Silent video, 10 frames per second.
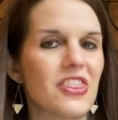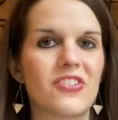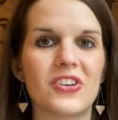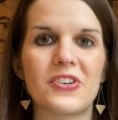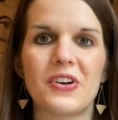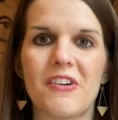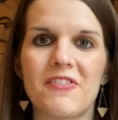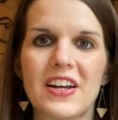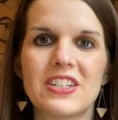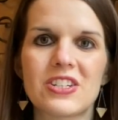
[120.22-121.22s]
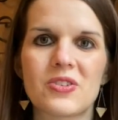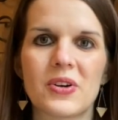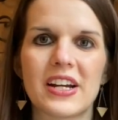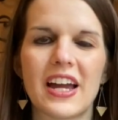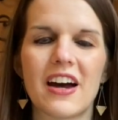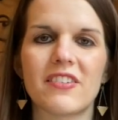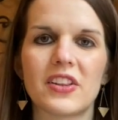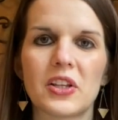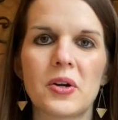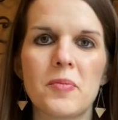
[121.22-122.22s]
through a fun story of a
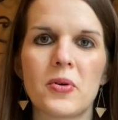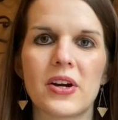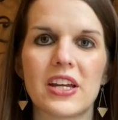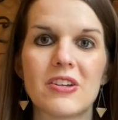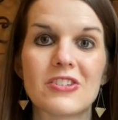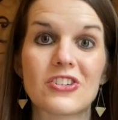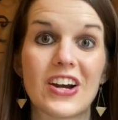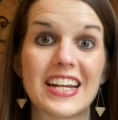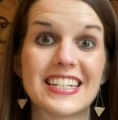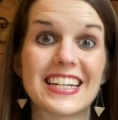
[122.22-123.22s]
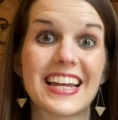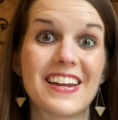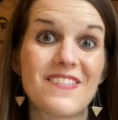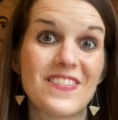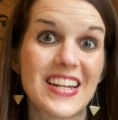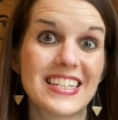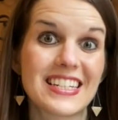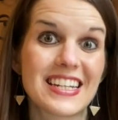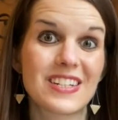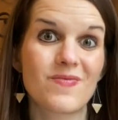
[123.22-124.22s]
little boy who's trying to convince
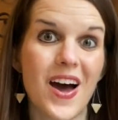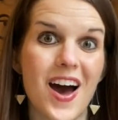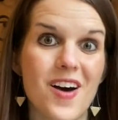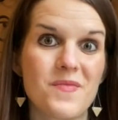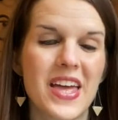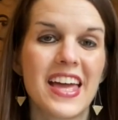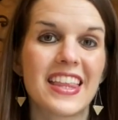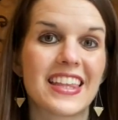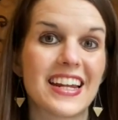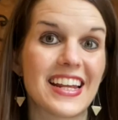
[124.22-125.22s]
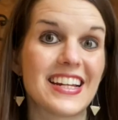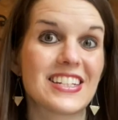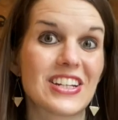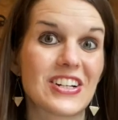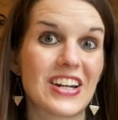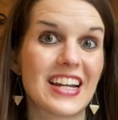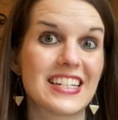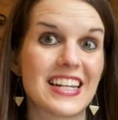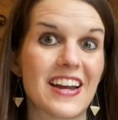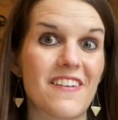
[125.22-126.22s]
his mom that it is a good
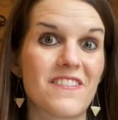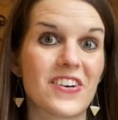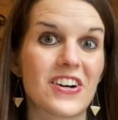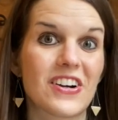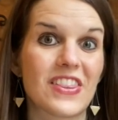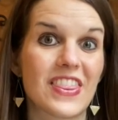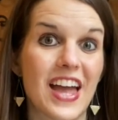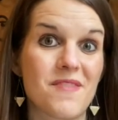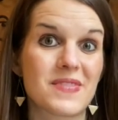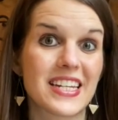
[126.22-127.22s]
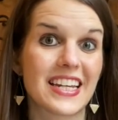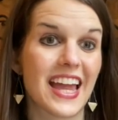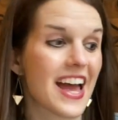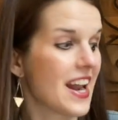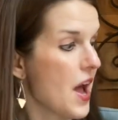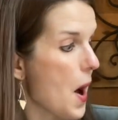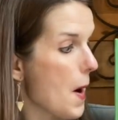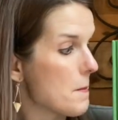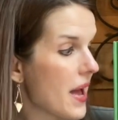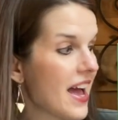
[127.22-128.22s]
idea for them to get a
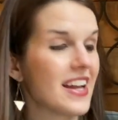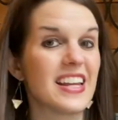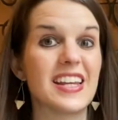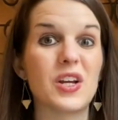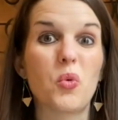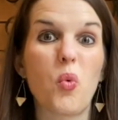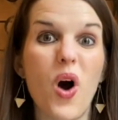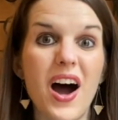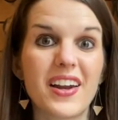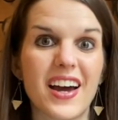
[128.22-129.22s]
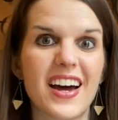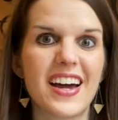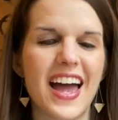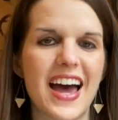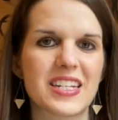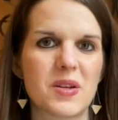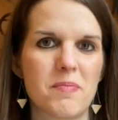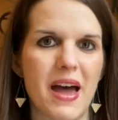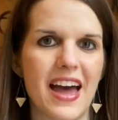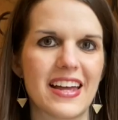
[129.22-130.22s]
pet iguana as a
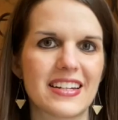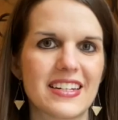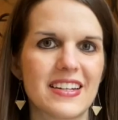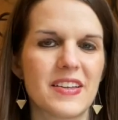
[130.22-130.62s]
pet.